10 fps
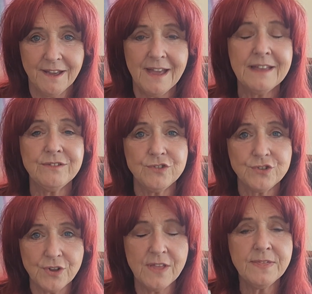
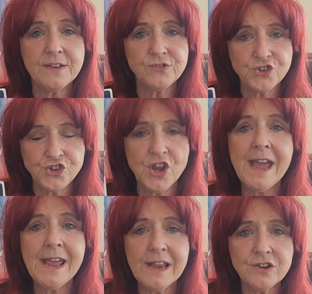and there's
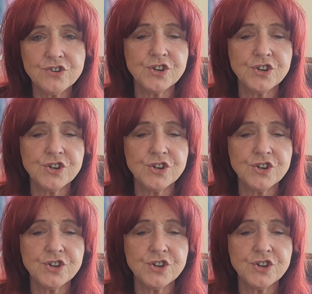change,